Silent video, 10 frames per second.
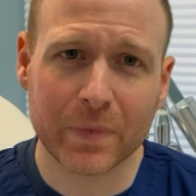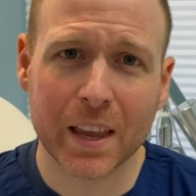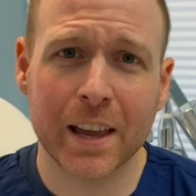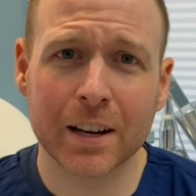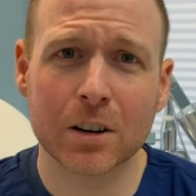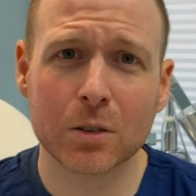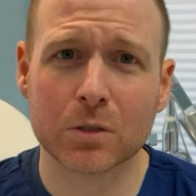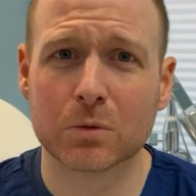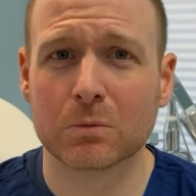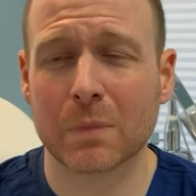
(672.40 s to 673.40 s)
halo
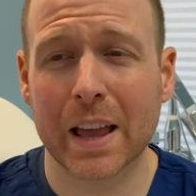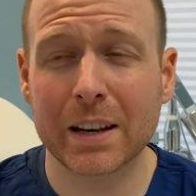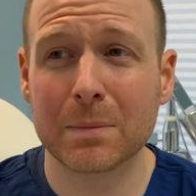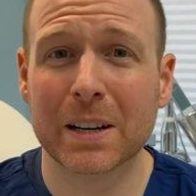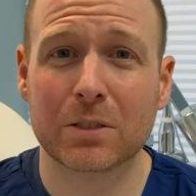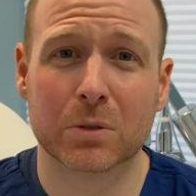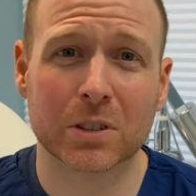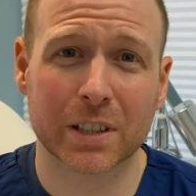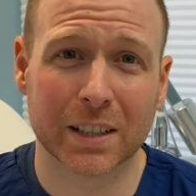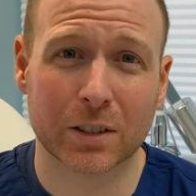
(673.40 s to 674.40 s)
is anybody's
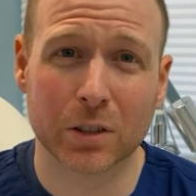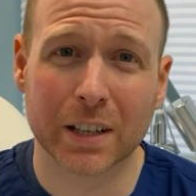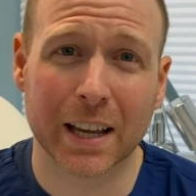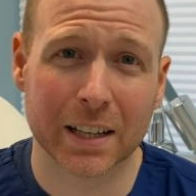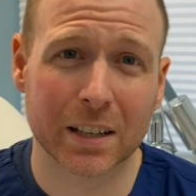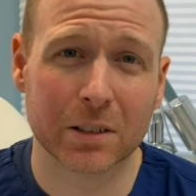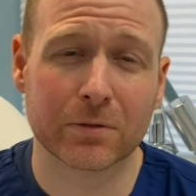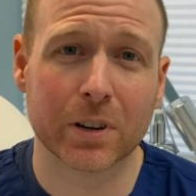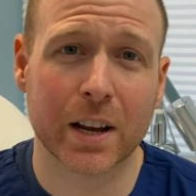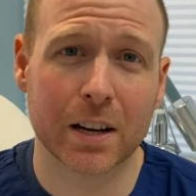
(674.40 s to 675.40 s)
really a good candidate
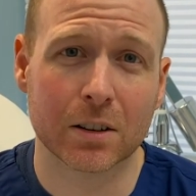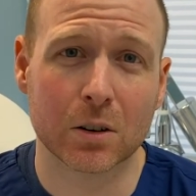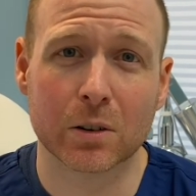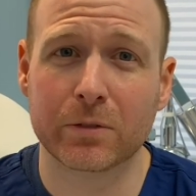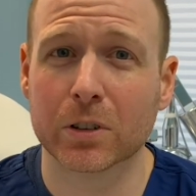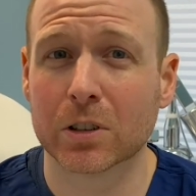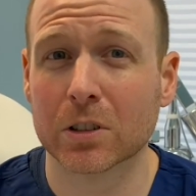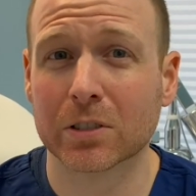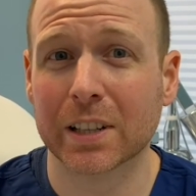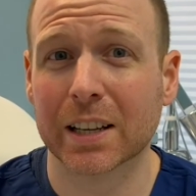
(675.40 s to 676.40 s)
for halo. If you're
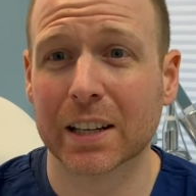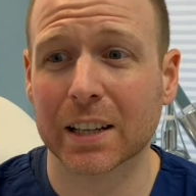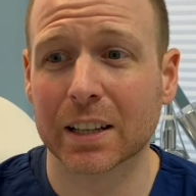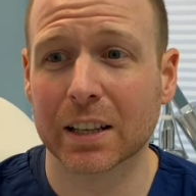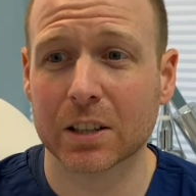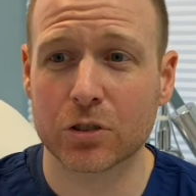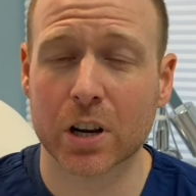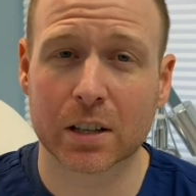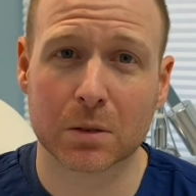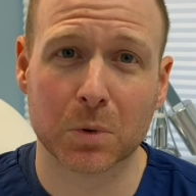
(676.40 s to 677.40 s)
currently getting
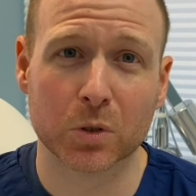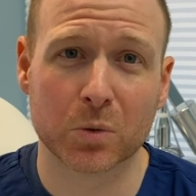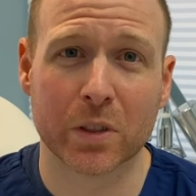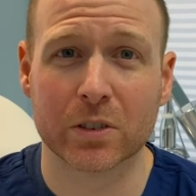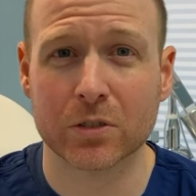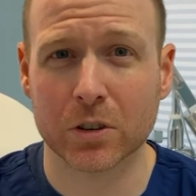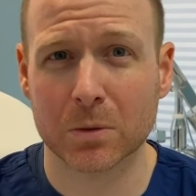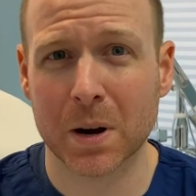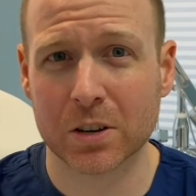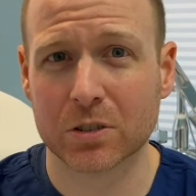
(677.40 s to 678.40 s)
injectables, whether it's
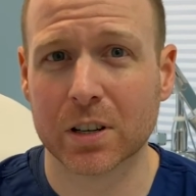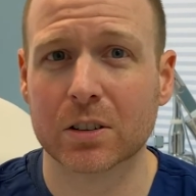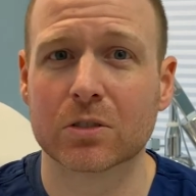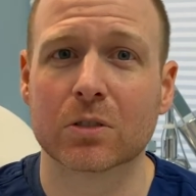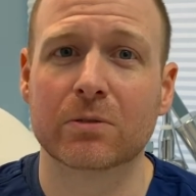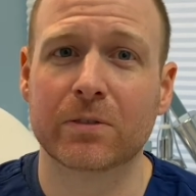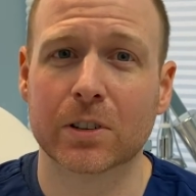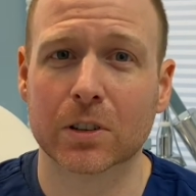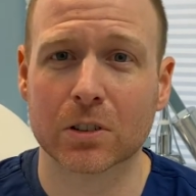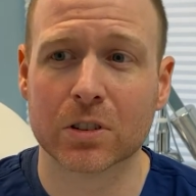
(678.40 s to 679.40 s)
neuromodulators or
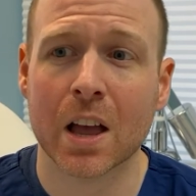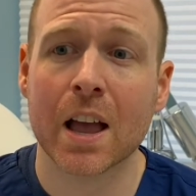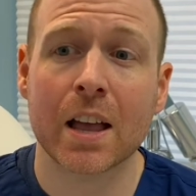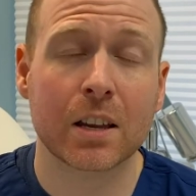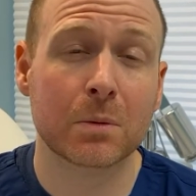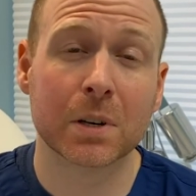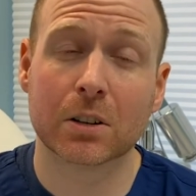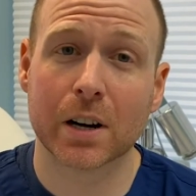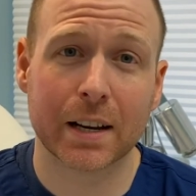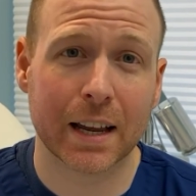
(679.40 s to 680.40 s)
fillers, you'd be a
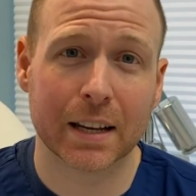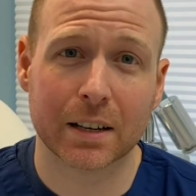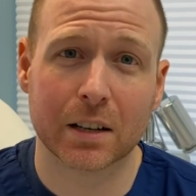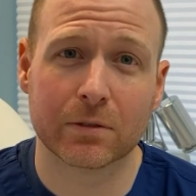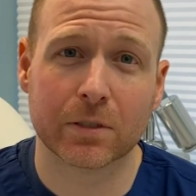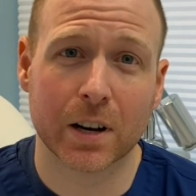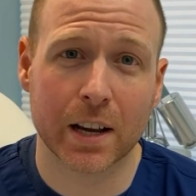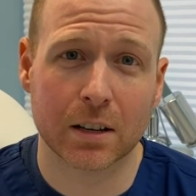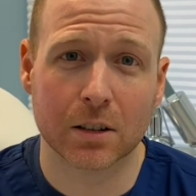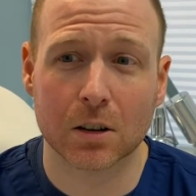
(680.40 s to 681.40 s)
great candidate for
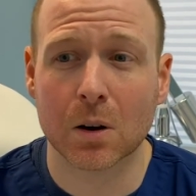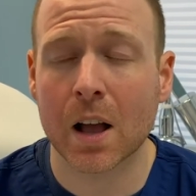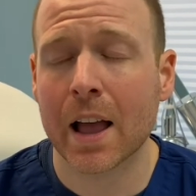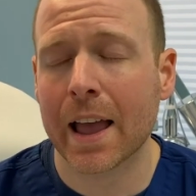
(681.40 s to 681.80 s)
halo.